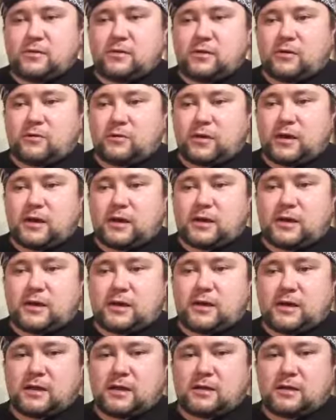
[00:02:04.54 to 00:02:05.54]
the writing
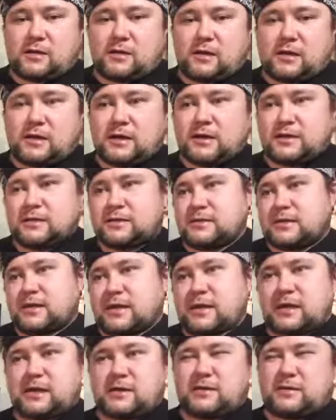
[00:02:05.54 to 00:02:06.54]
here is
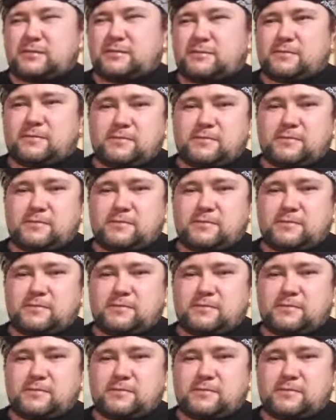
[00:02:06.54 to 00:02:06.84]
like,